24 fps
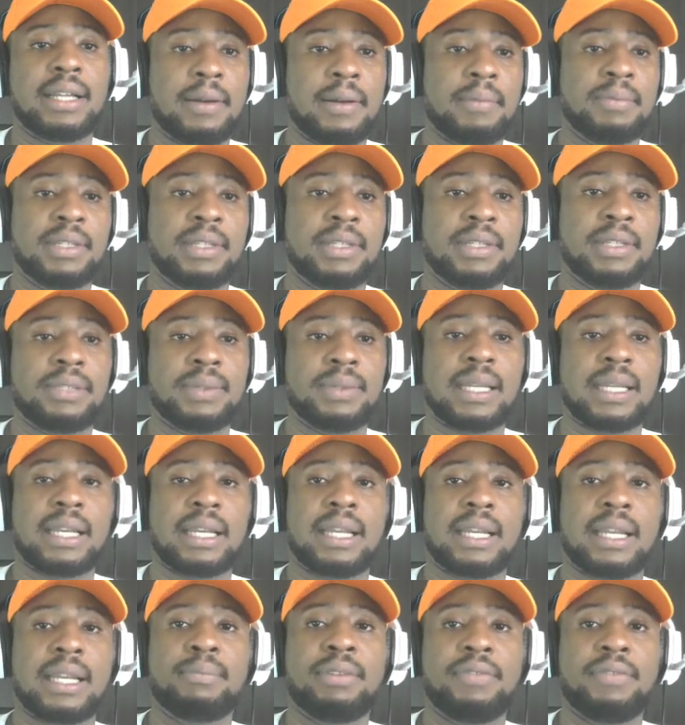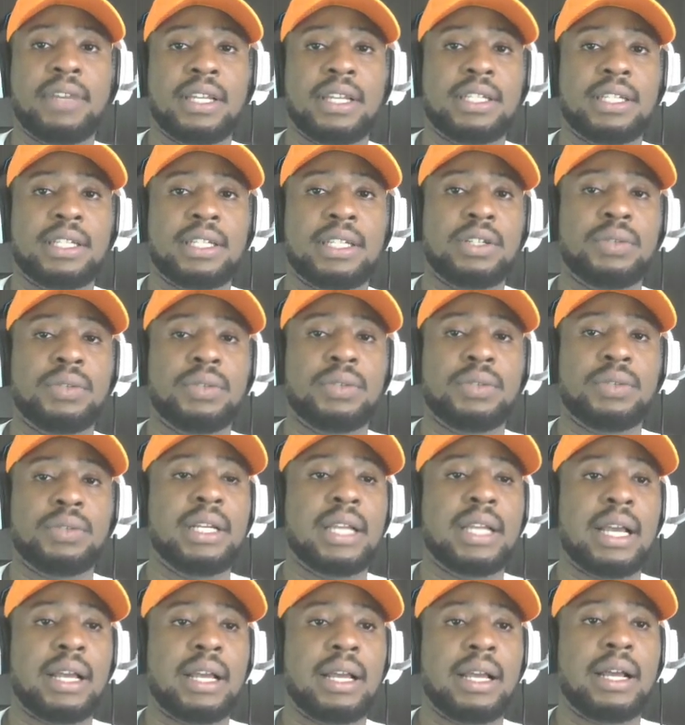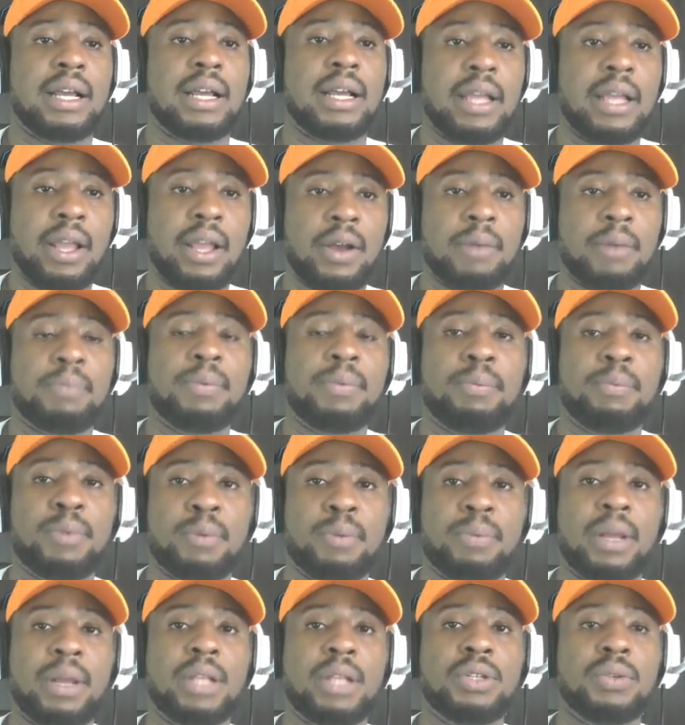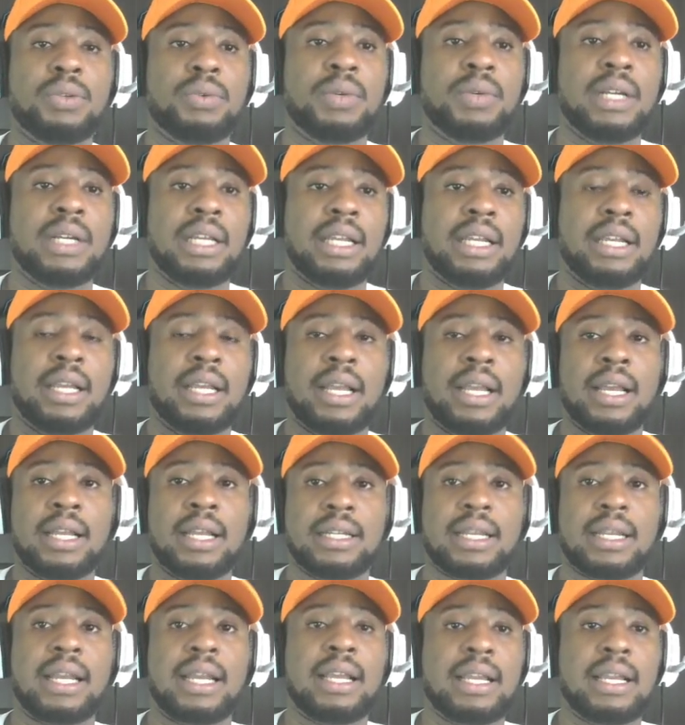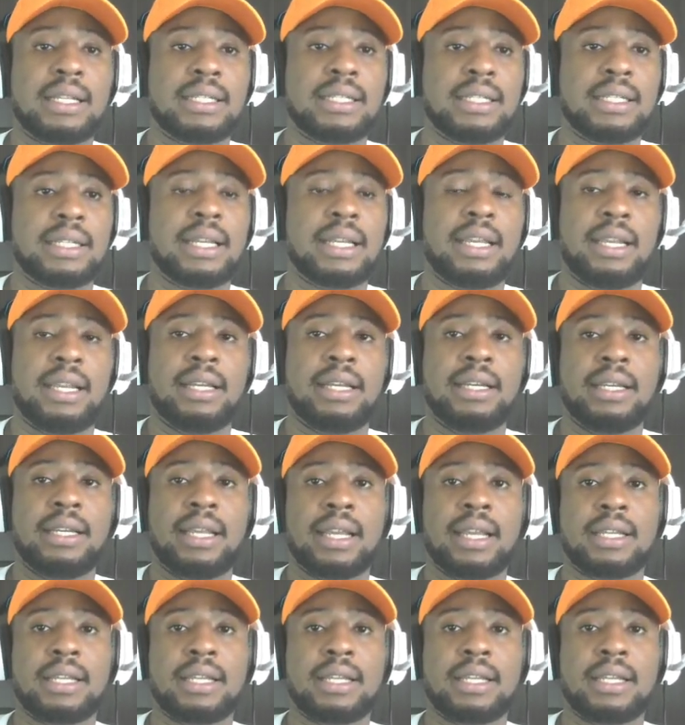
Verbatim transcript: Um, this retarget BVH is going to really uh, help Pupa to really target it and